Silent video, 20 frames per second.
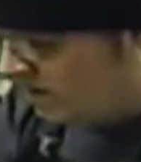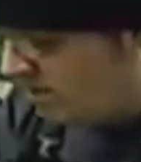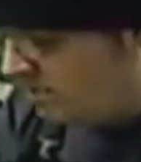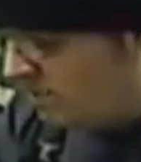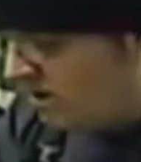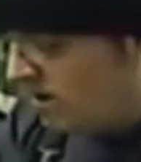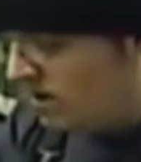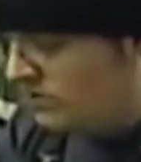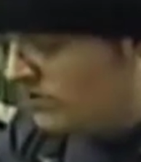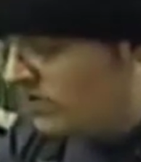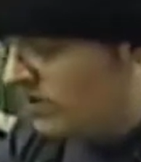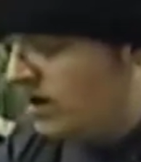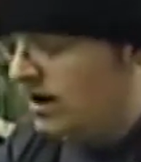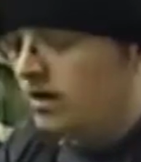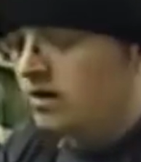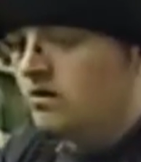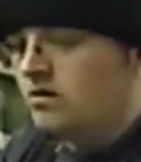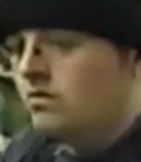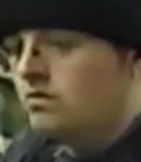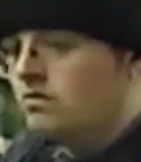I'm not trying,
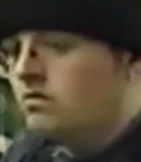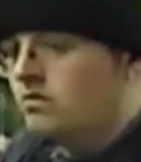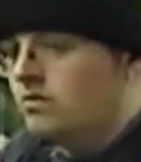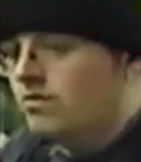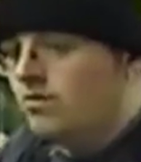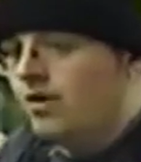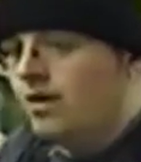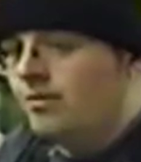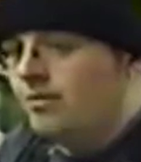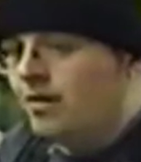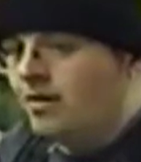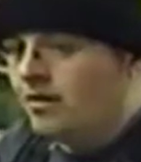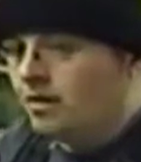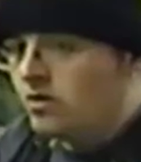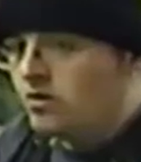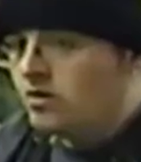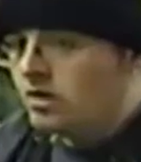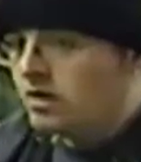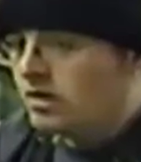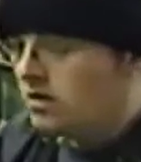when I'm not
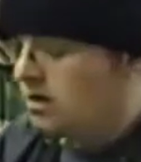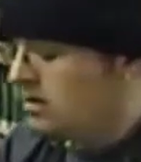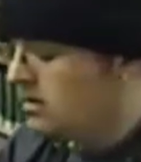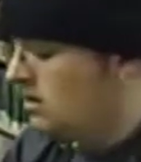hunting.